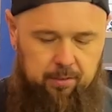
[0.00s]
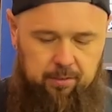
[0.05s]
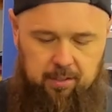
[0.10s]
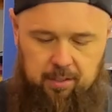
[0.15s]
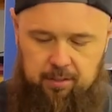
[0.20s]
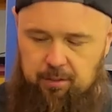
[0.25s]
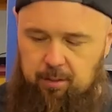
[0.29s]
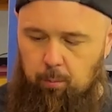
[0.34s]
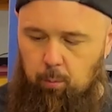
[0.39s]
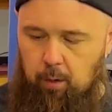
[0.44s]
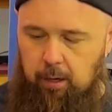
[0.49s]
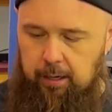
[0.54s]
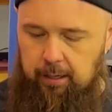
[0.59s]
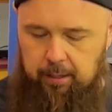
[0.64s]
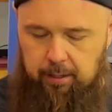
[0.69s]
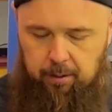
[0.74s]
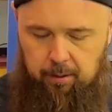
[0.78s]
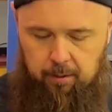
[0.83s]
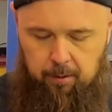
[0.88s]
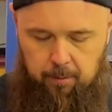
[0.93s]
system right
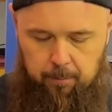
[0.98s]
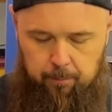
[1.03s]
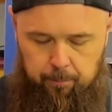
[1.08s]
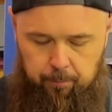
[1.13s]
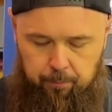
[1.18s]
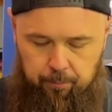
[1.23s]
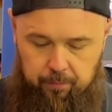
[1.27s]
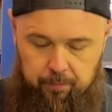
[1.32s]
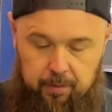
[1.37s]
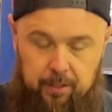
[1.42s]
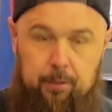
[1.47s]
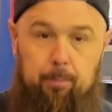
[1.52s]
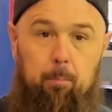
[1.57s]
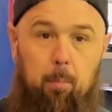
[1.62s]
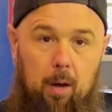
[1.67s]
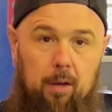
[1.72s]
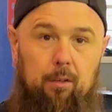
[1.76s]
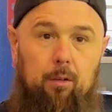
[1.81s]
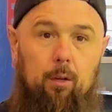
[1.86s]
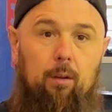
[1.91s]
here, this
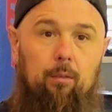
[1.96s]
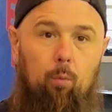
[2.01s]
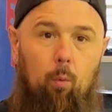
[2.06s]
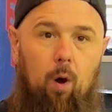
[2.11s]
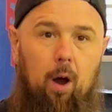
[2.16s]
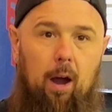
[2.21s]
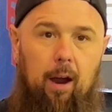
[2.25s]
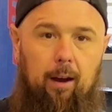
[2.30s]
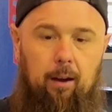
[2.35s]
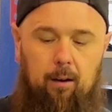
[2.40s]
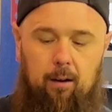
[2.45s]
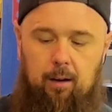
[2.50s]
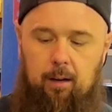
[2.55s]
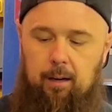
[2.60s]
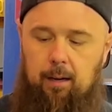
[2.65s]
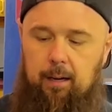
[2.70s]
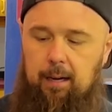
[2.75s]
bundle of wire,